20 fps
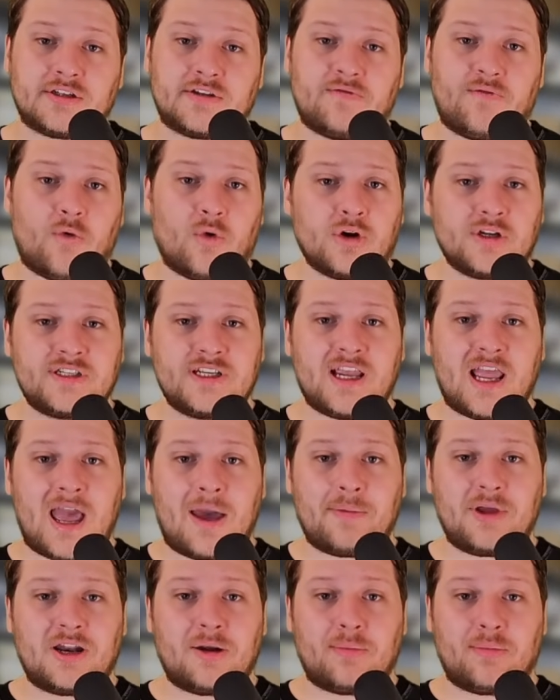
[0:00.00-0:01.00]
forcing
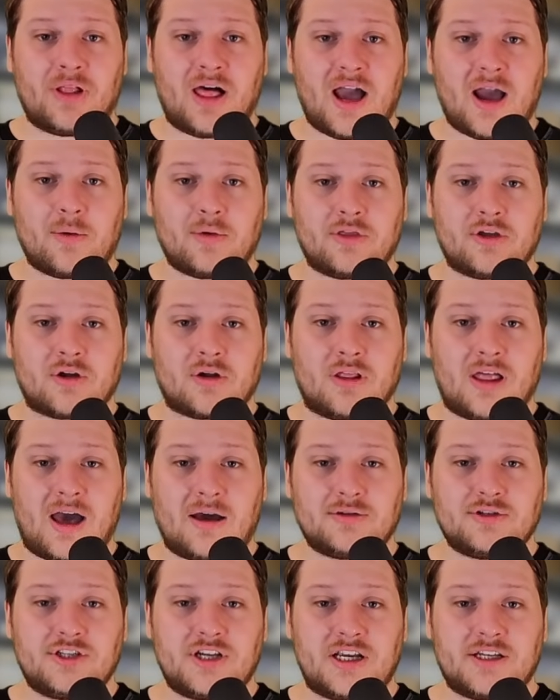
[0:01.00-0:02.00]
Emi to block with her
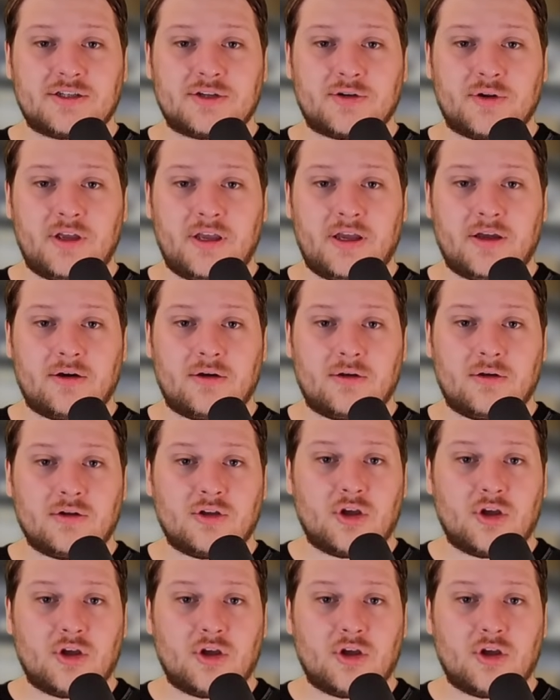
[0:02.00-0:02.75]
Cloud Chaser Eagle,